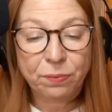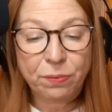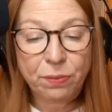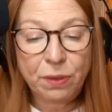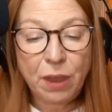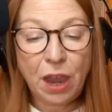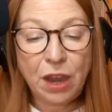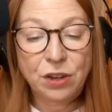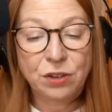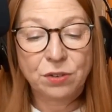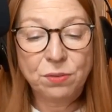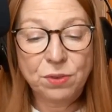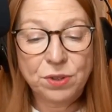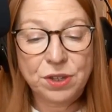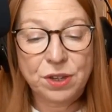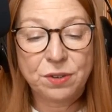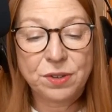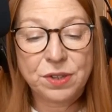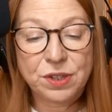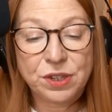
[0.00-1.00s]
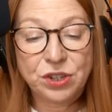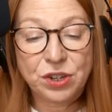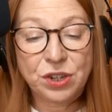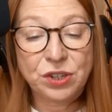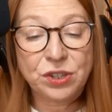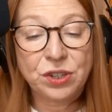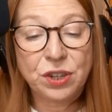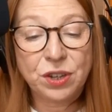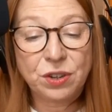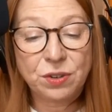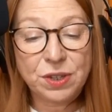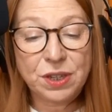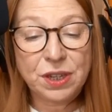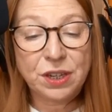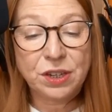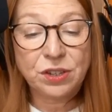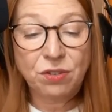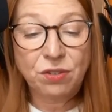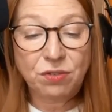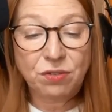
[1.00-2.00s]
I'd also suggest that you see a
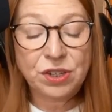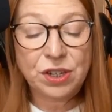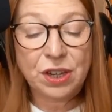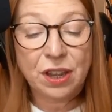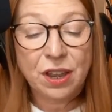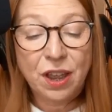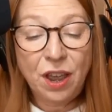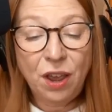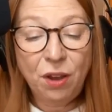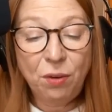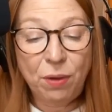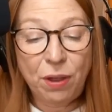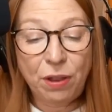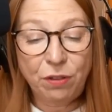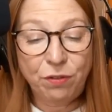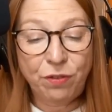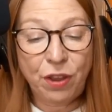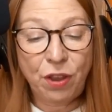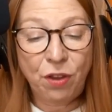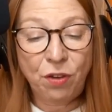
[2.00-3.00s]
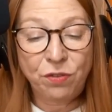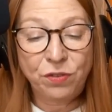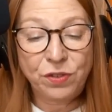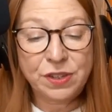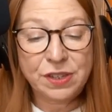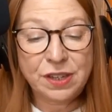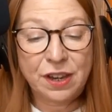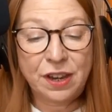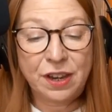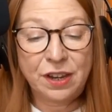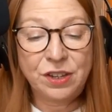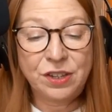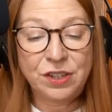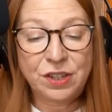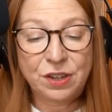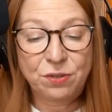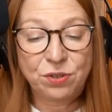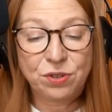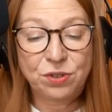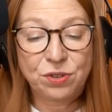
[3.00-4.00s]
doctor, a welfare officer, and a
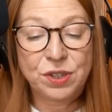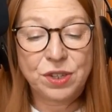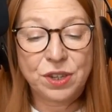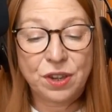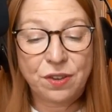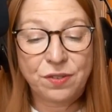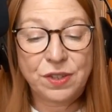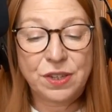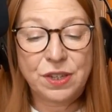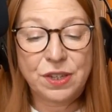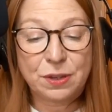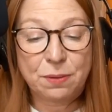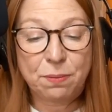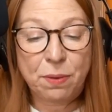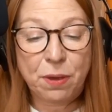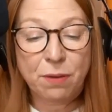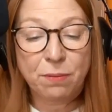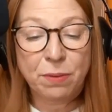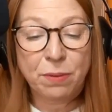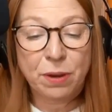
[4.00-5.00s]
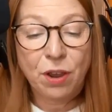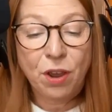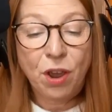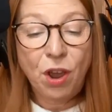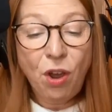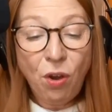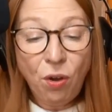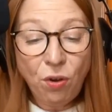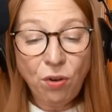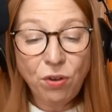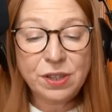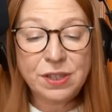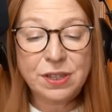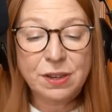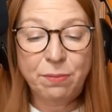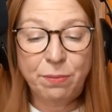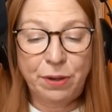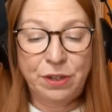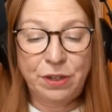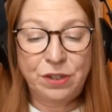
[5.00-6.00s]
social services department, or someone at